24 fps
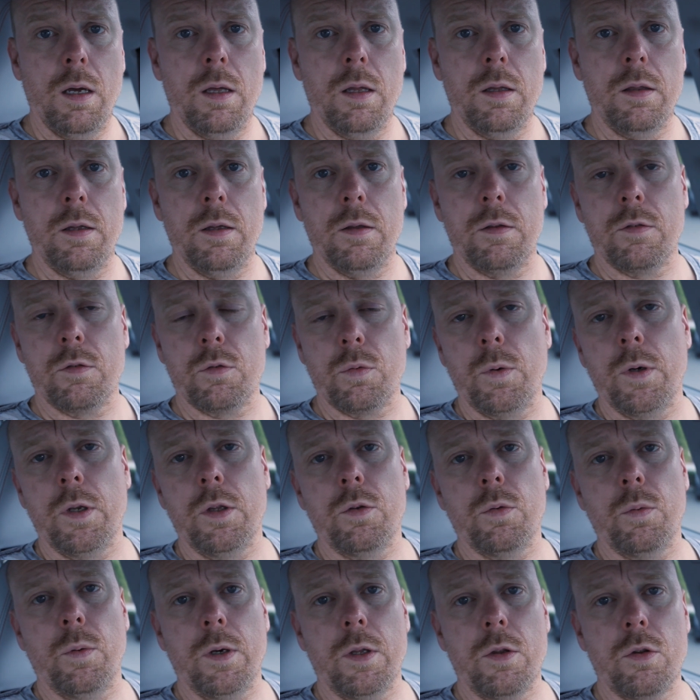this
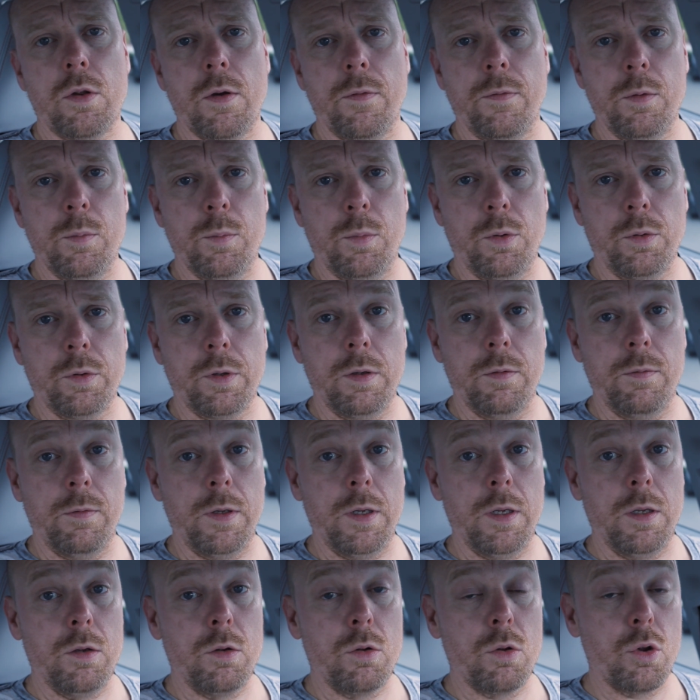2020 Chevy Bolt
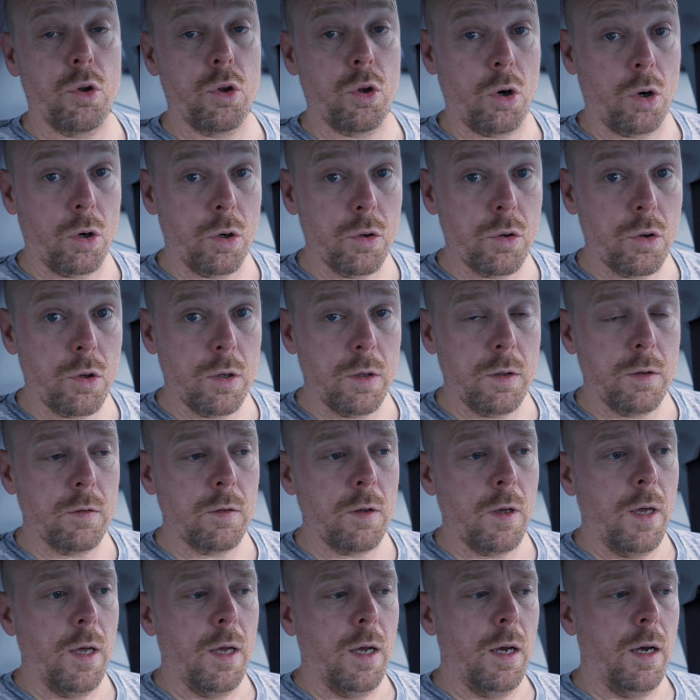EV charges
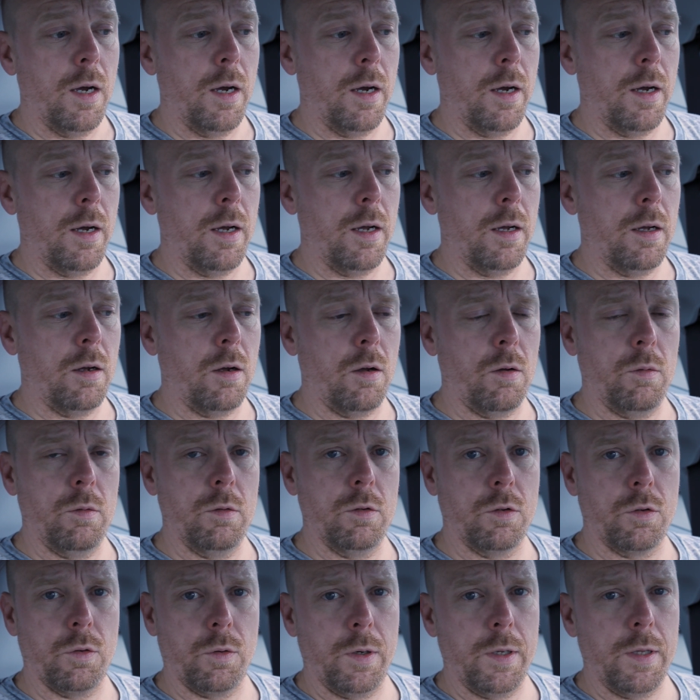uh,
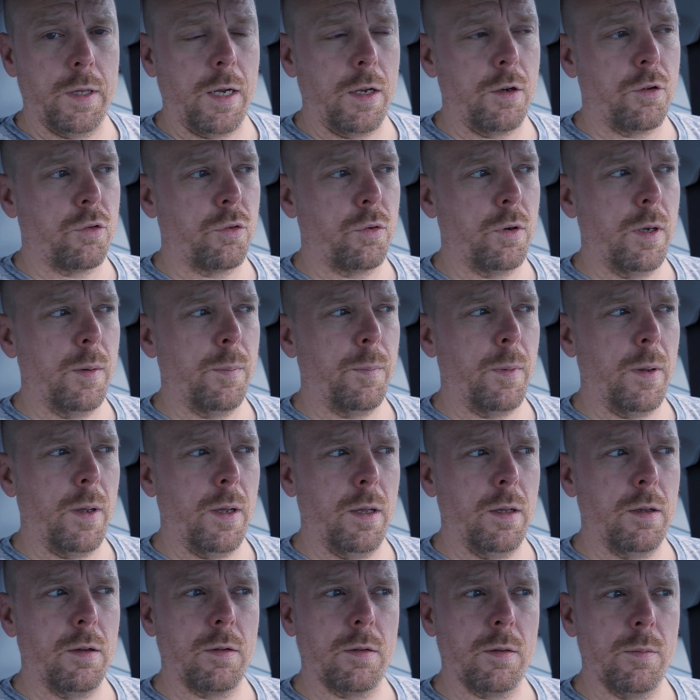during that trip,
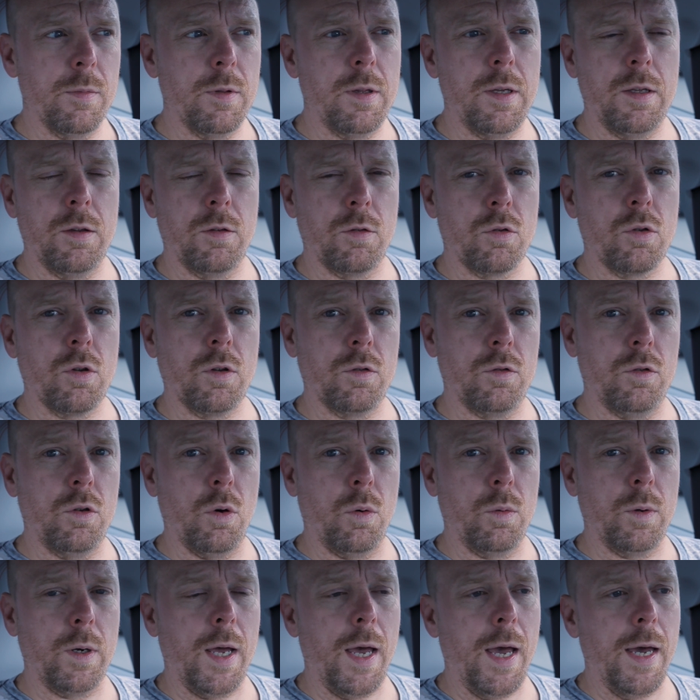and some things just
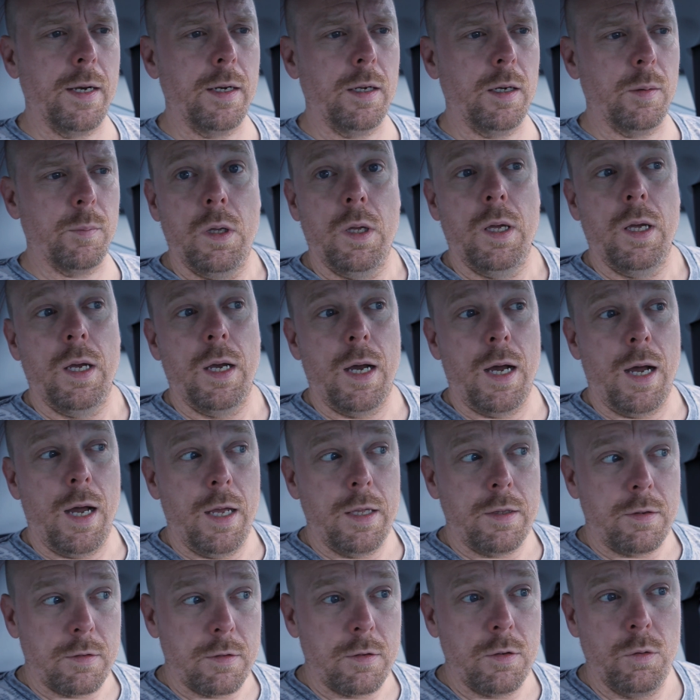don't add up.
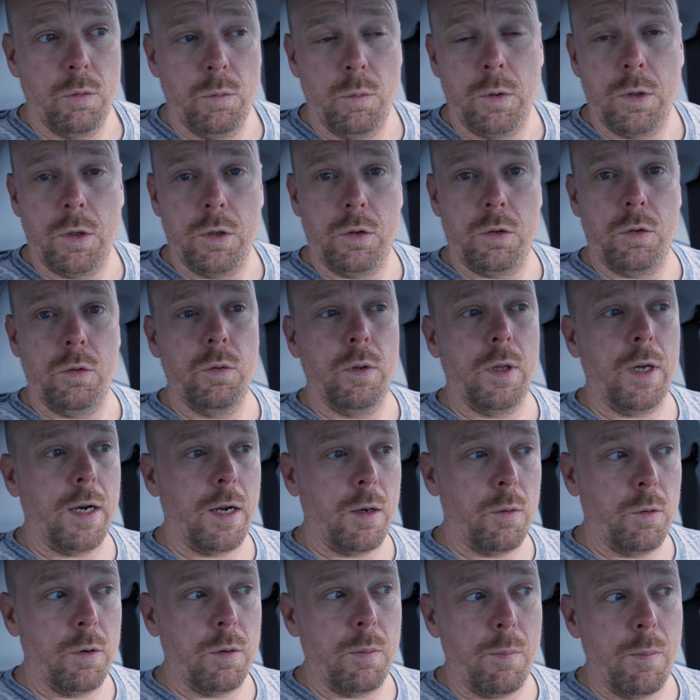I still want to do that.
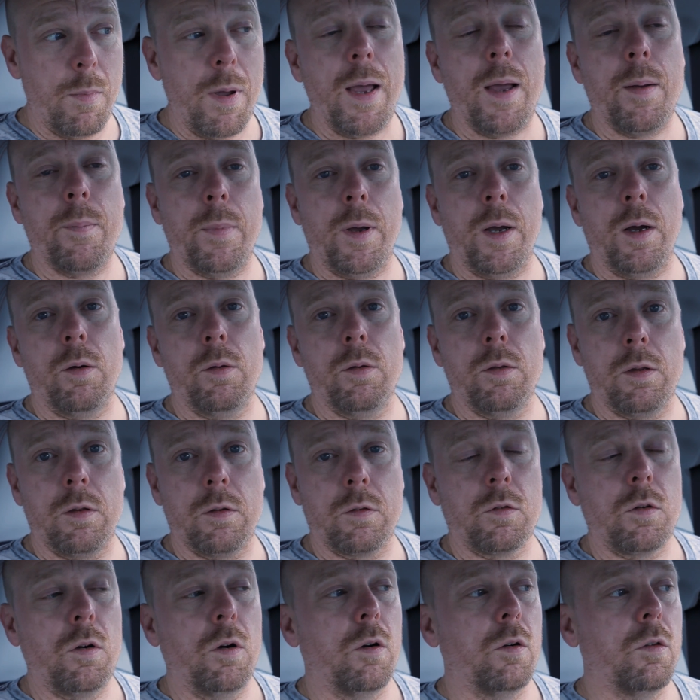I want to map out
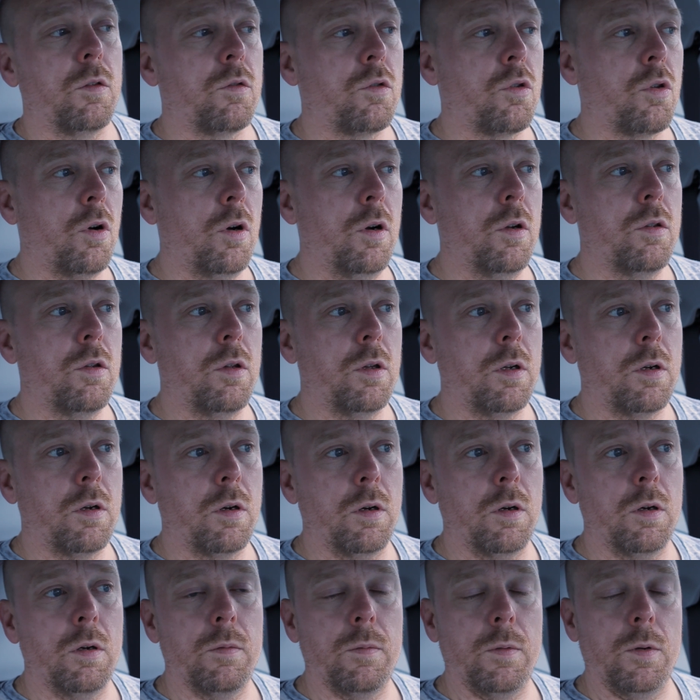this car's charging
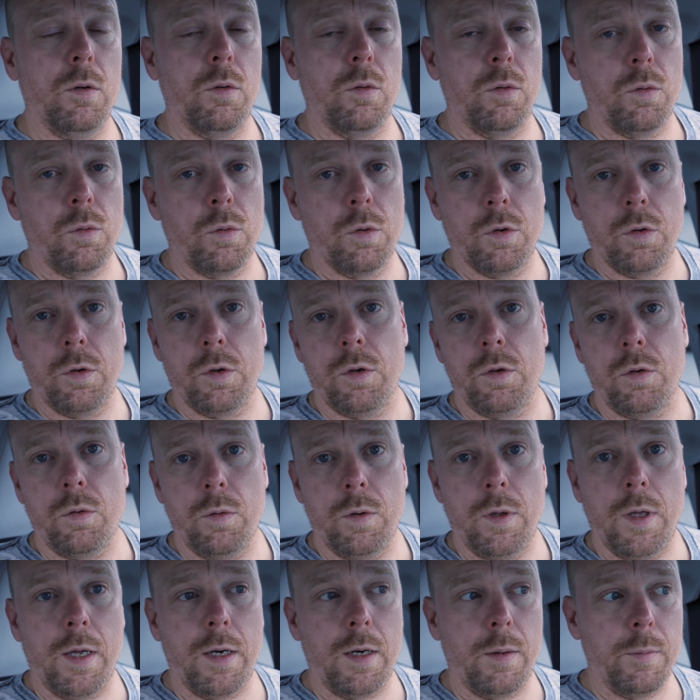curve, and in order to
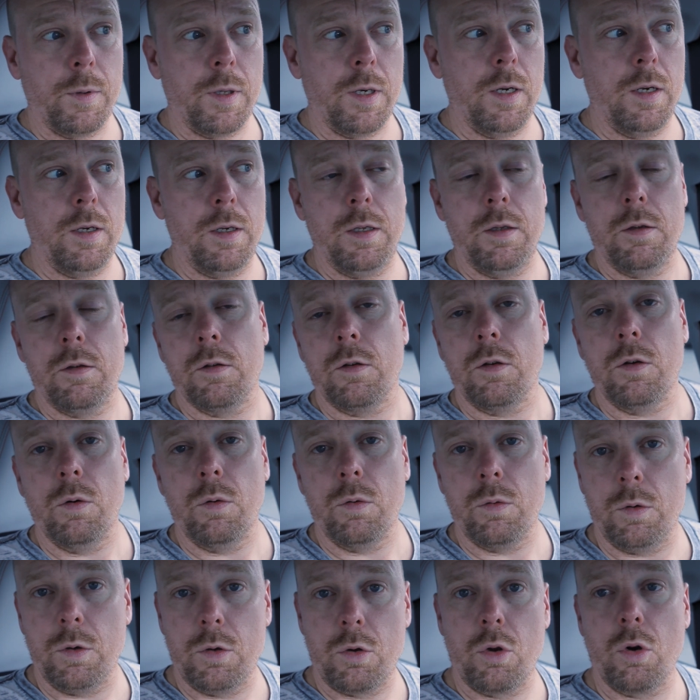do that, I'm going to need to go
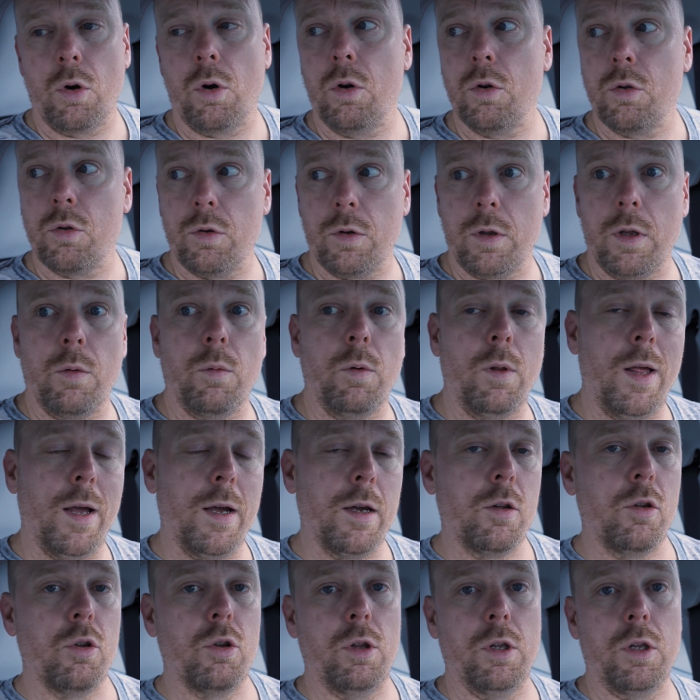to a charger that will
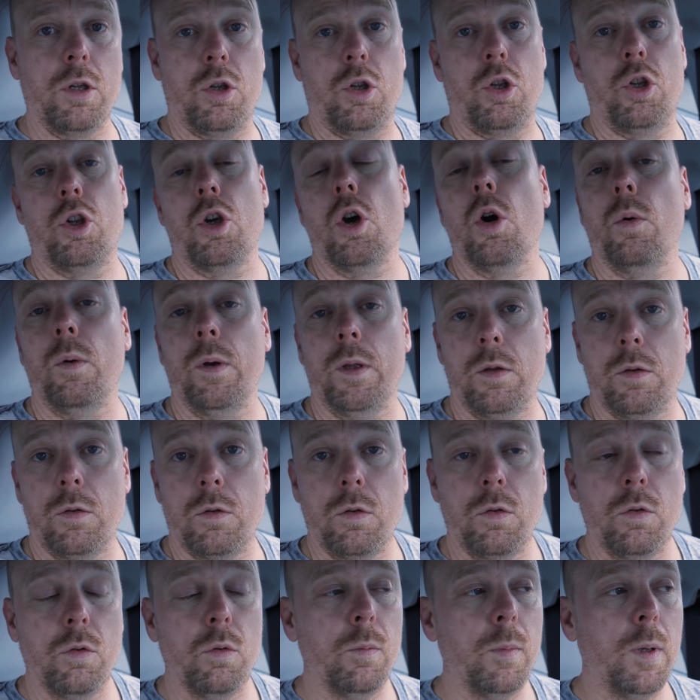actually show it
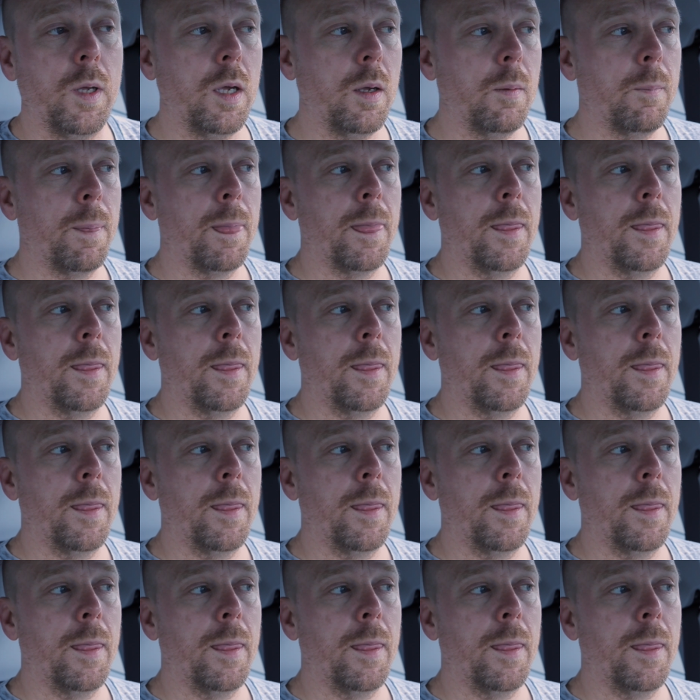to me.